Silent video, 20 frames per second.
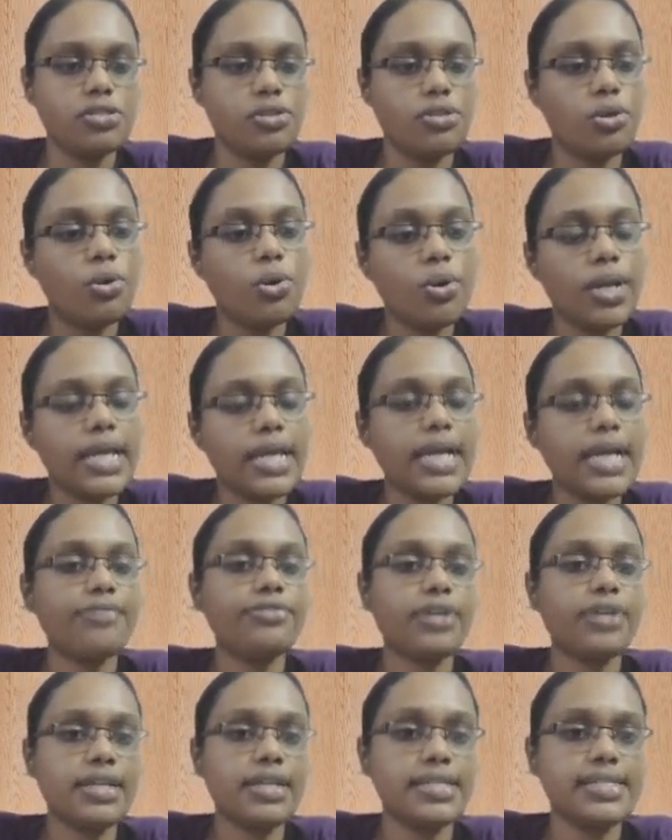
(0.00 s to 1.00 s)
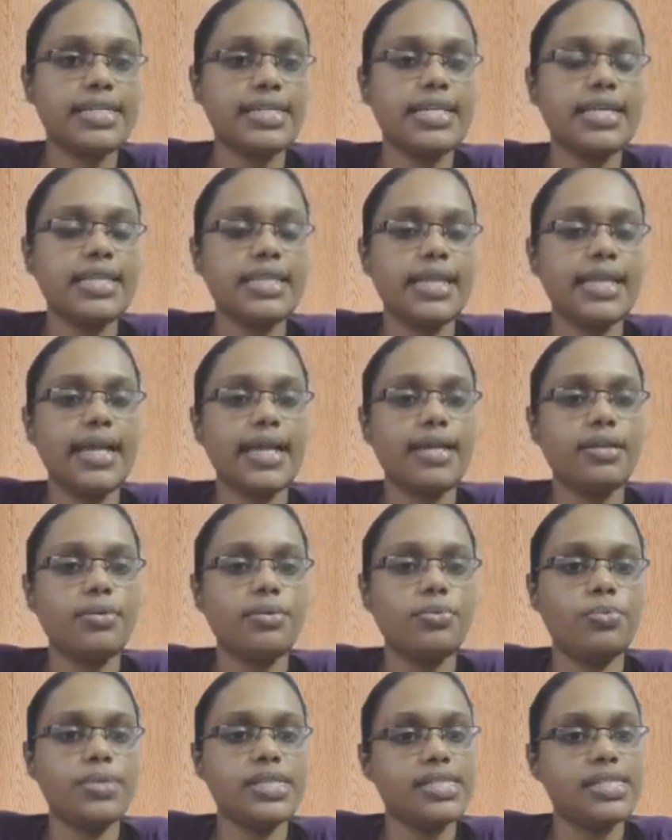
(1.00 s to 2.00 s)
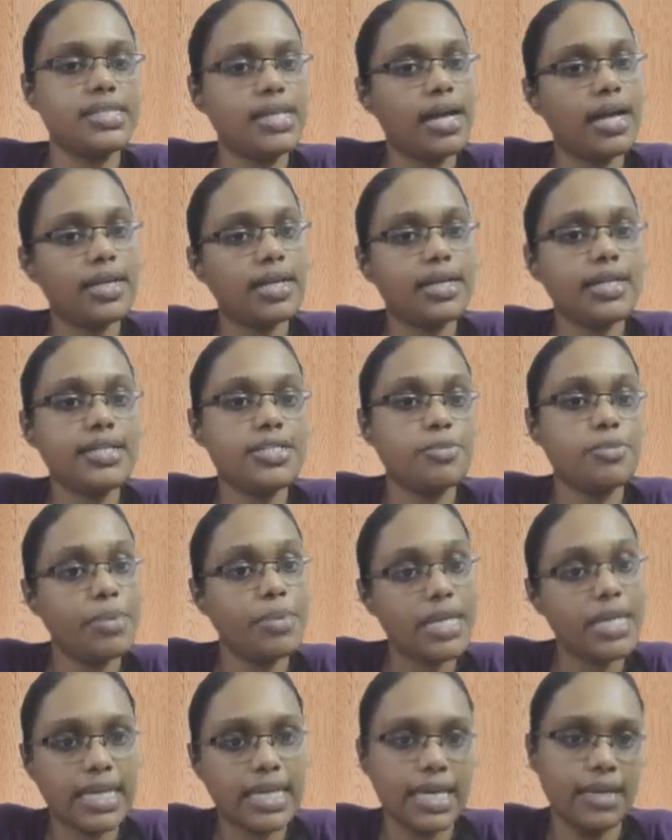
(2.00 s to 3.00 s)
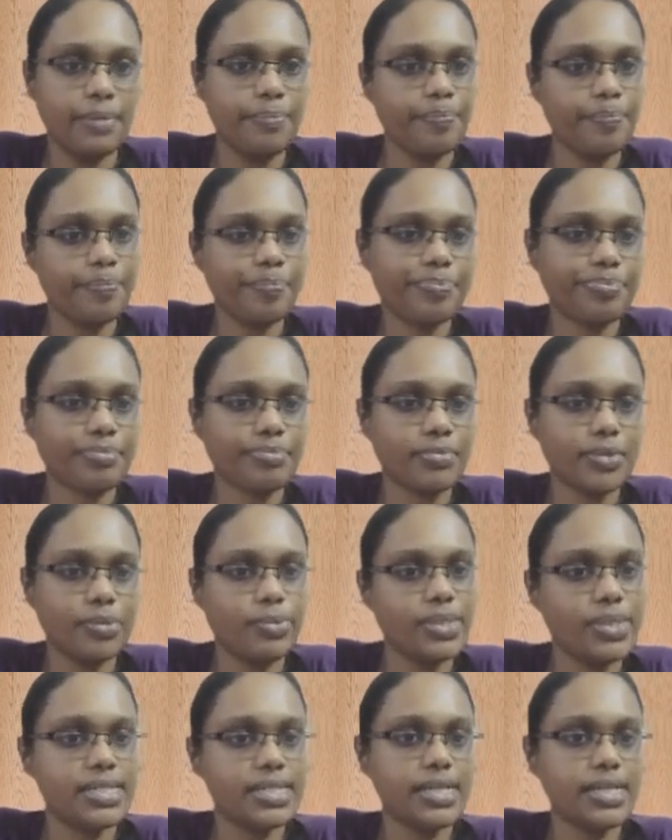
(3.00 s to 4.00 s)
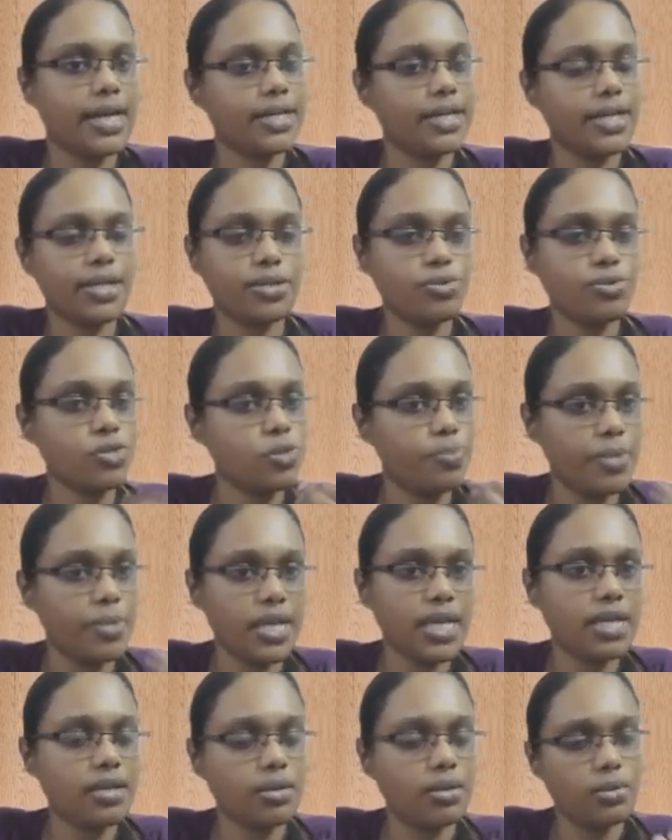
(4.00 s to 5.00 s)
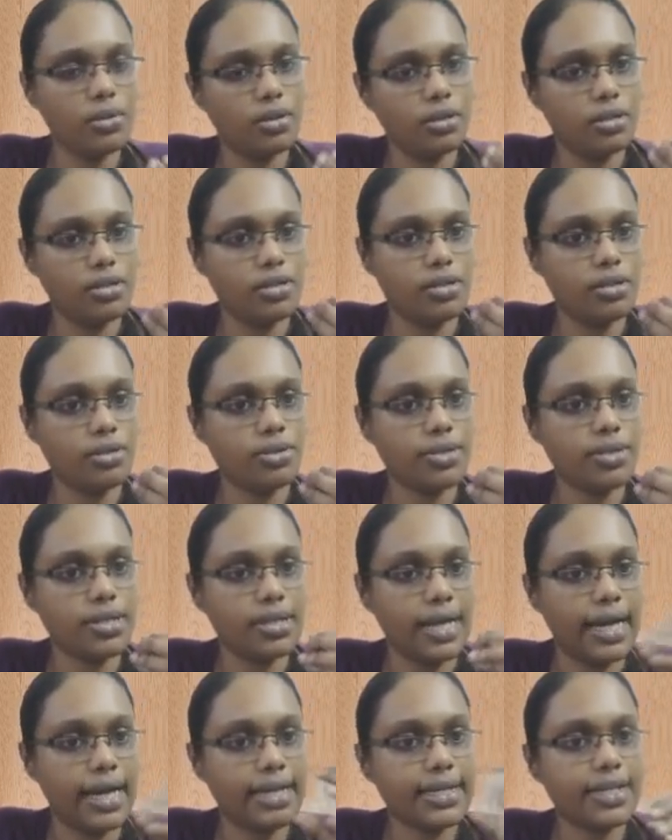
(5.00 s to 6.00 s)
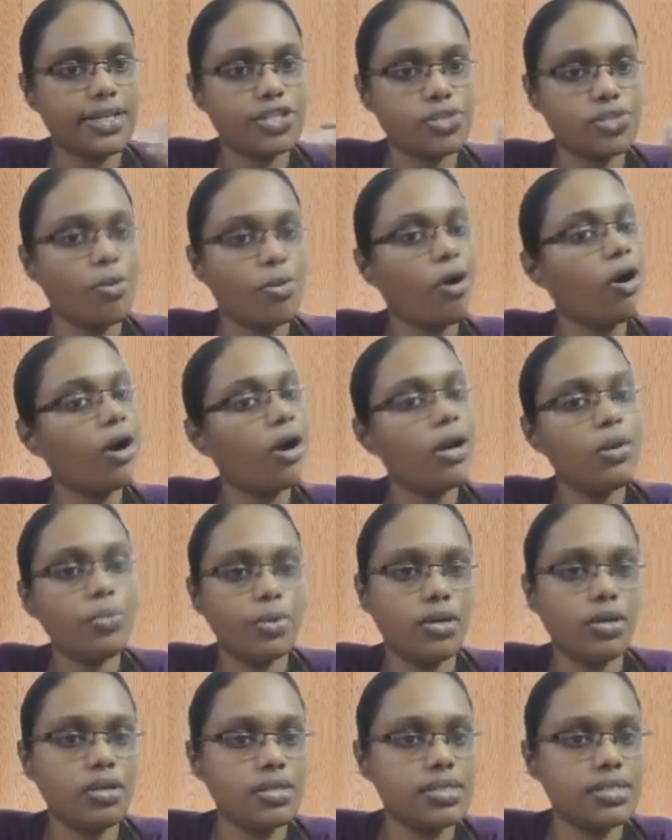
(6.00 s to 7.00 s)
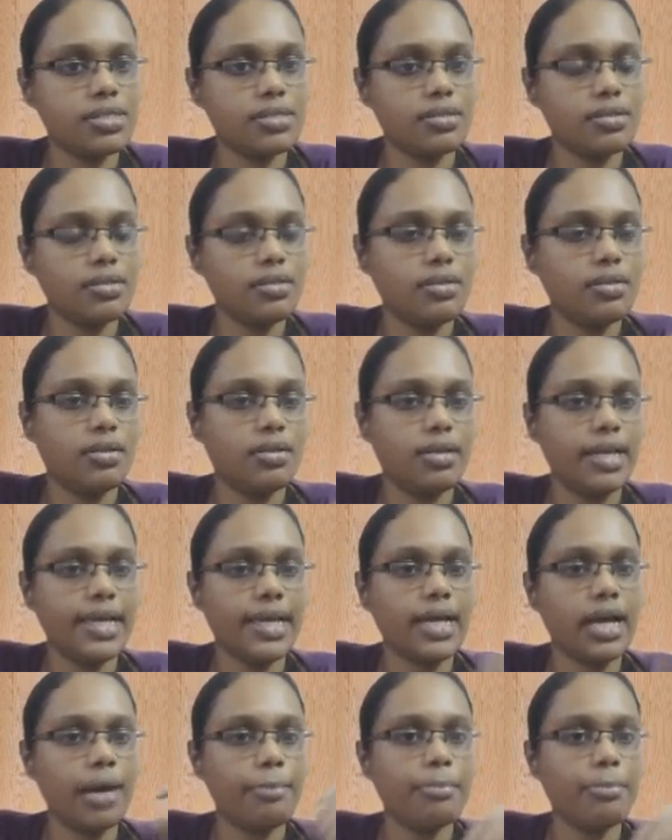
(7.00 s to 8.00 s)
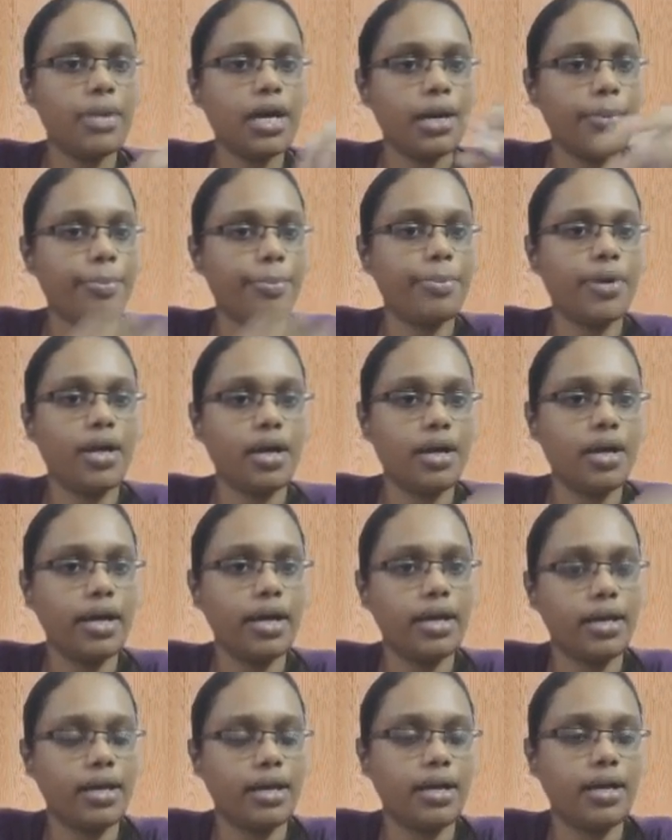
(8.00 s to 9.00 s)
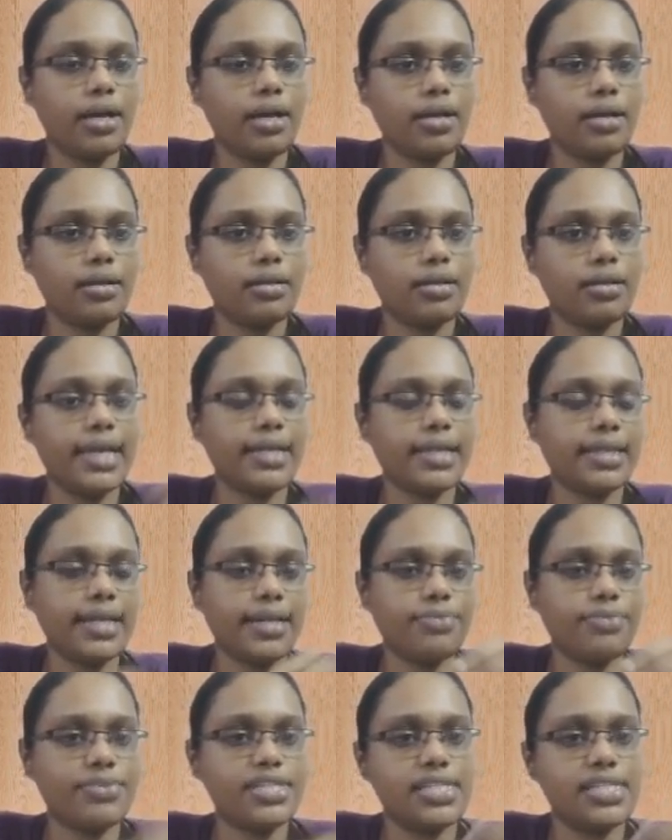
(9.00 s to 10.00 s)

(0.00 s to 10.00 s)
Slowly, after listening that, we started speaking. We started to speak, to utter small words like amma, appa, akka, like that.